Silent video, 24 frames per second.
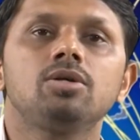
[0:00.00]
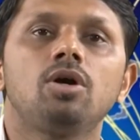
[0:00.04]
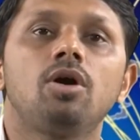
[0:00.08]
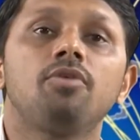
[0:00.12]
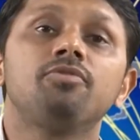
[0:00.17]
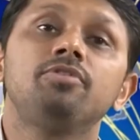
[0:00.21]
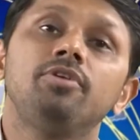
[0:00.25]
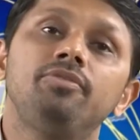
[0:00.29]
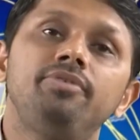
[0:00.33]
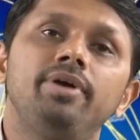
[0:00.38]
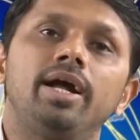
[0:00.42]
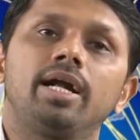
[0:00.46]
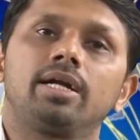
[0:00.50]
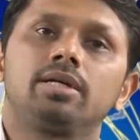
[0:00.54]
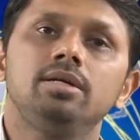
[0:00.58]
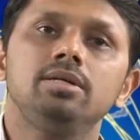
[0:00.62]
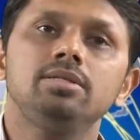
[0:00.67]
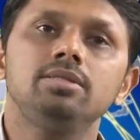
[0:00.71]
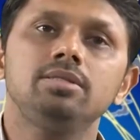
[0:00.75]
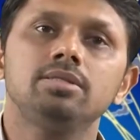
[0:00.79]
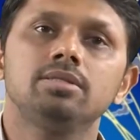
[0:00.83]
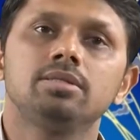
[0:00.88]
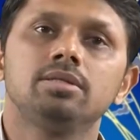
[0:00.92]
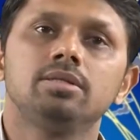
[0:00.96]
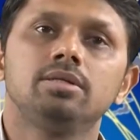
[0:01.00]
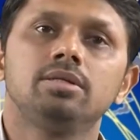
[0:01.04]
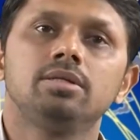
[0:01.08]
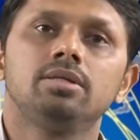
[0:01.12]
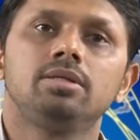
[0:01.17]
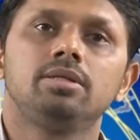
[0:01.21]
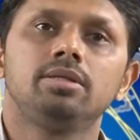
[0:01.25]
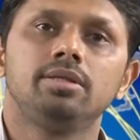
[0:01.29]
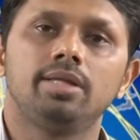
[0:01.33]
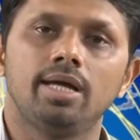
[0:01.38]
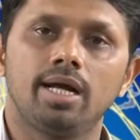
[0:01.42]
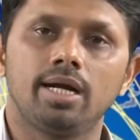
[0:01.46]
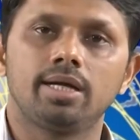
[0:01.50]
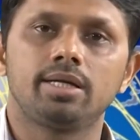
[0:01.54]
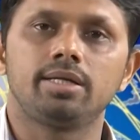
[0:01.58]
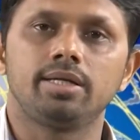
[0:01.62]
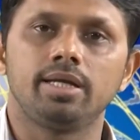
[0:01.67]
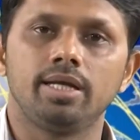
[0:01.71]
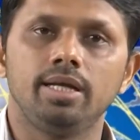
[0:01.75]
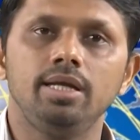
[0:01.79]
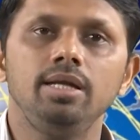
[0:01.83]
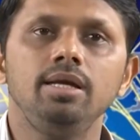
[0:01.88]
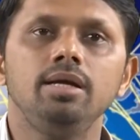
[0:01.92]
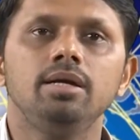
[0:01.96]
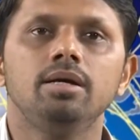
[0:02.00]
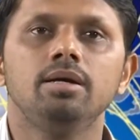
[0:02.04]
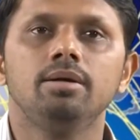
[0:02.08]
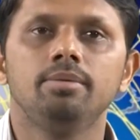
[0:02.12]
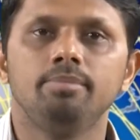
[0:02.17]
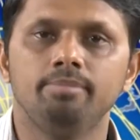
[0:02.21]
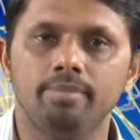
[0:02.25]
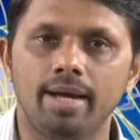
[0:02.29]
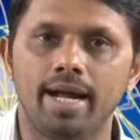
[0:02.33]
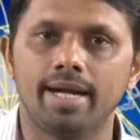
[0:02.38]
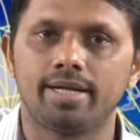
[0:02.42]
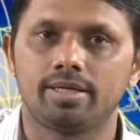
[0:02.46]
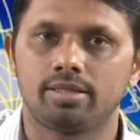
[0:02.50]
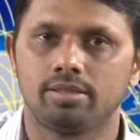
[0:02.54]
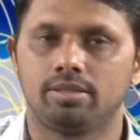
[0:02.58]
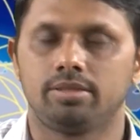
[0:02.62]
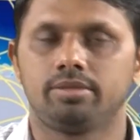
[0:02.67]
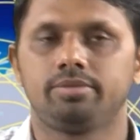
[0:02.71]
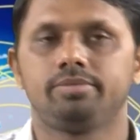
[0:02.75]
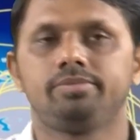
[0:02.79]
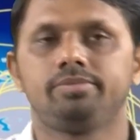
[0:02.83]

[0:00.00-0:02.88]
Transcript: of the factors that really matter.